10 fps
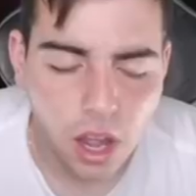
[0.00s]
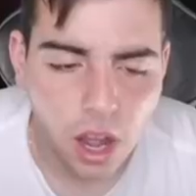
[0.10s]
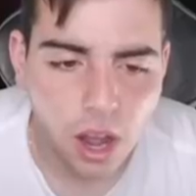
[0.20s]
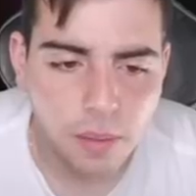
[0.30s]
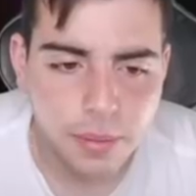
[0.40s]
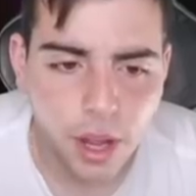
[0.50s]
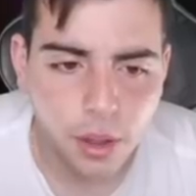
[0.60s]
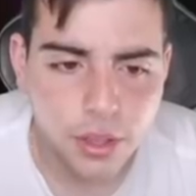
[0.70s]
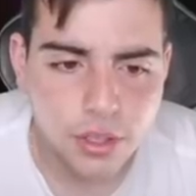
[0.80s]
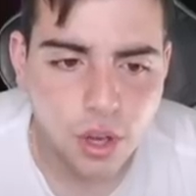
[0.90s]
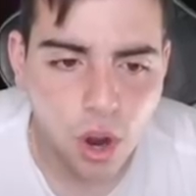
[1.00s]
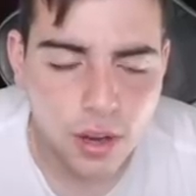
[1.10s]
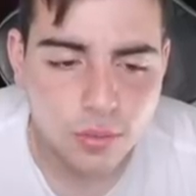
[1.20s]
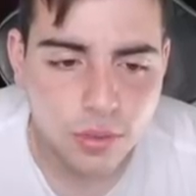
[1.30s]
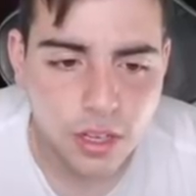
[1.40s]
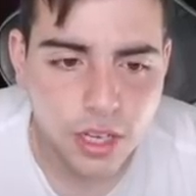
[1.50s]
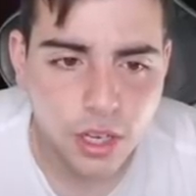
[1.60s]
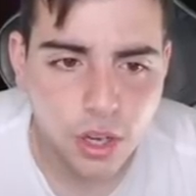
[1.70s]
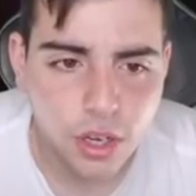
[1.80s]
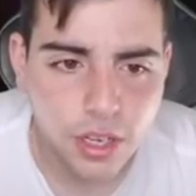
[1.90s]
Um, but yo, this card's really
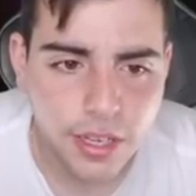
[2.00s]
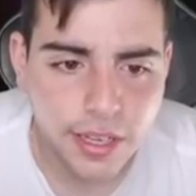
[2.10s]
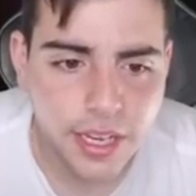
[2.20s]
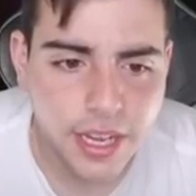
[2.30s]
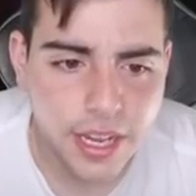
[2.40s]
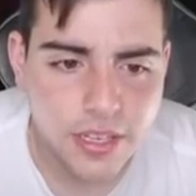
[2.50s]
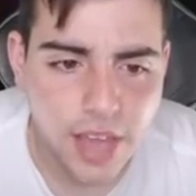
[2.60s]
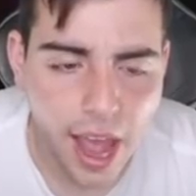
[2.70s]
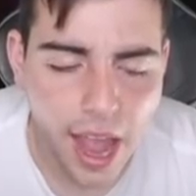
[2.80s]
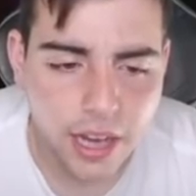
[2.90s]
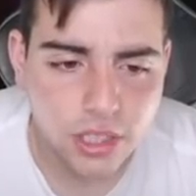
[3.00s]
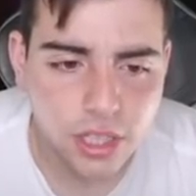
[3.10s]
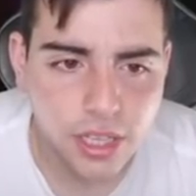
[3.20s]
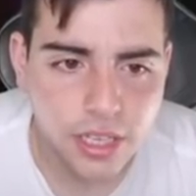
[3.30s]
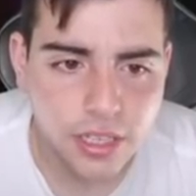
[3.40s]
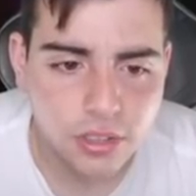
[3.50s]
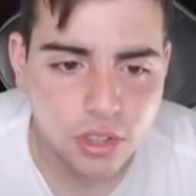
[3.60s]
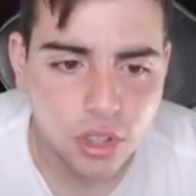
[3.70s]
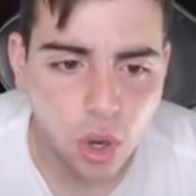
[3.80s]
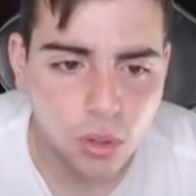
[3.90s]
good. He is actually
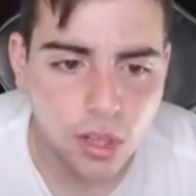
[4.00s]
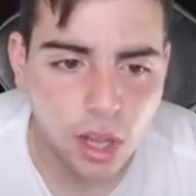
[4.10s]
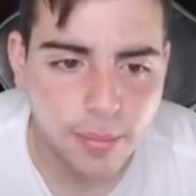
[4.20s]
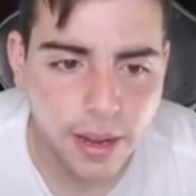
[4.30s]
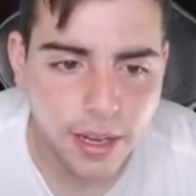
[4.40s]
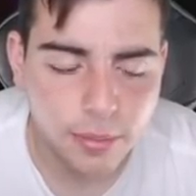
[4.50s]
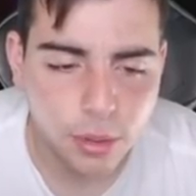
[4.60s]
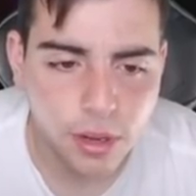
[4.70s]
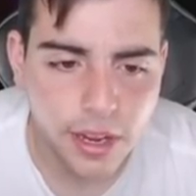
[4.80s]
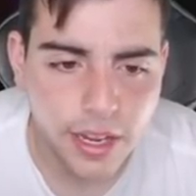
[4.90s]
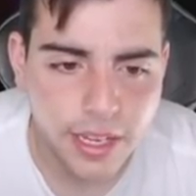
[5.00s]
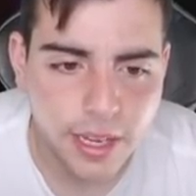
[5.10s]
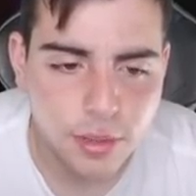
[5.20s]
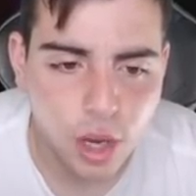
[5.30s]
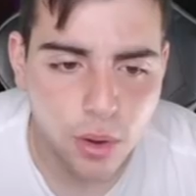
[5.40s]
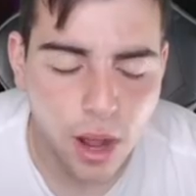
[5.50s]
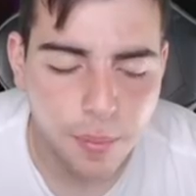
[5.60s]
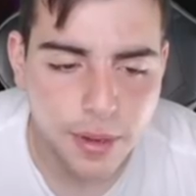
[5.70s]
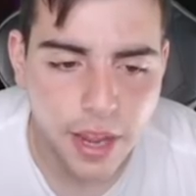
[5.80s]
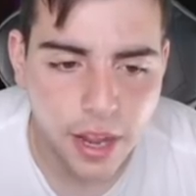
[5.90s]
so loved by the community, and he keeps going
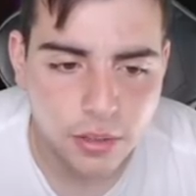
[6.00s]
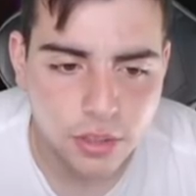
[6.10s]
up and down.